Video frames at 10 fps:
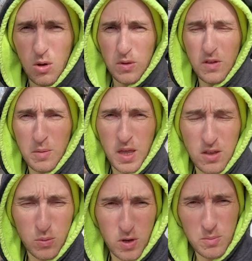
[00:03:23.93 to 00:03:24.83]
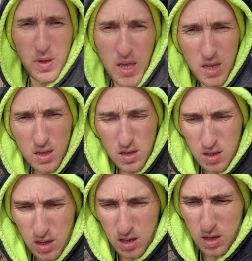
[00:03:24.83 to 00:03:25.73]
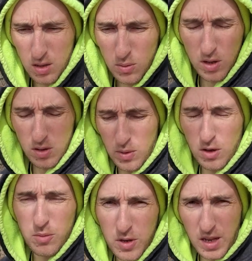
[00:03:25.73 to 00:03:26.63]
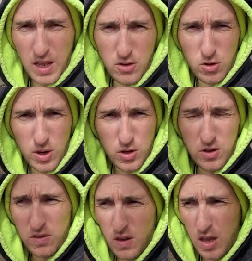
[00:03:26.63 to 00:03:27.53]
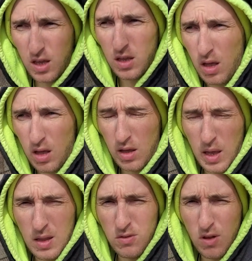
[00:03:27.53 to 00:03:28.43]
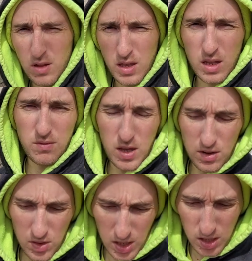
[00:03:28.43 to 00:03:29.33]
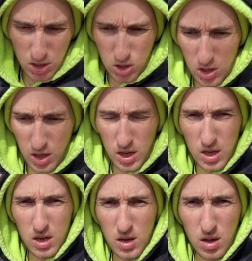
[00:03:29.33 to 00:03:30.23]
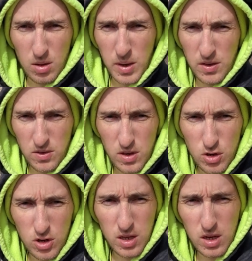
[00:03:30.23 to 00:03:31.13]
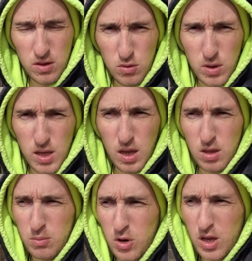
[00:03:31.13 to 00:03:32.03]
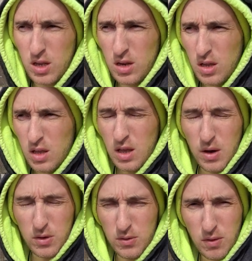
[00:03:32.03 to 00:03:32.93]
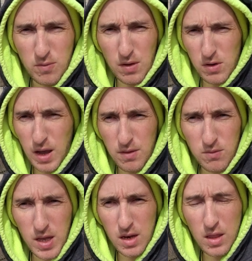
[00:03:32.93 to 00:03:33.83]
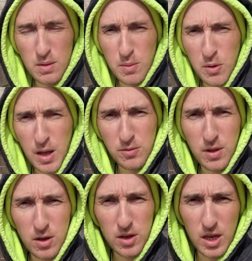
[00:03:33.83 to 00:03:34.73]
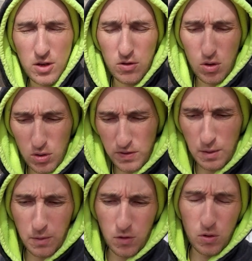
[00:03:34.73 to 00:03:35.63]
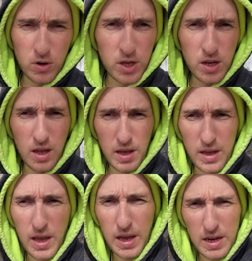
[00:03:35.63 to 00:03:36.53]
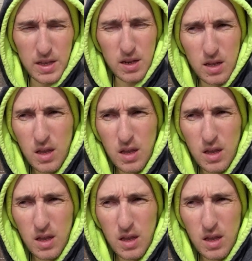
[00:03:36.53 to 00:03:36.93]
What's up guys, welcome back. Welcome to day two, I should say. I installed the Innovator gauge and basically couldn't get it to recalibrate. I've had nothing but problems with that gauge the whole time I've owned it. I hate it.